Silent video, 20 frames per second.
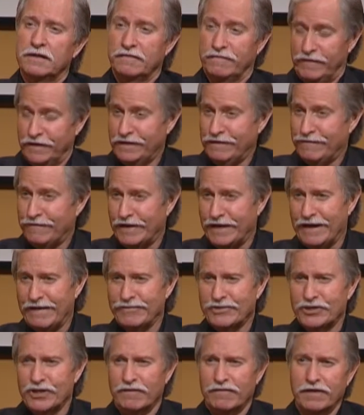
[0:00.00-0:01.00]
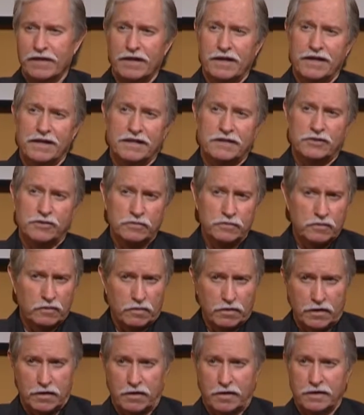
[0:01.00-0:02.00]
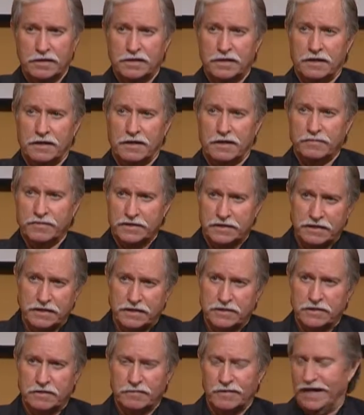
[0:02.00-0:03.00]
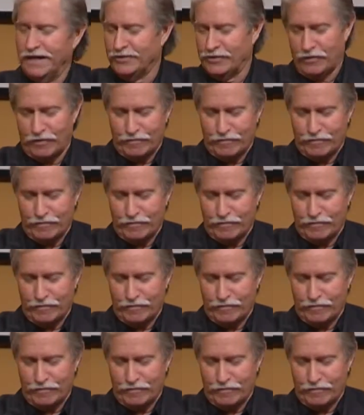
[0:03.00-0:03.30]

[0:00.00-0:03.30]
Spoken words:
55 Chevrolet, 2-door hardtop, well, I'll talk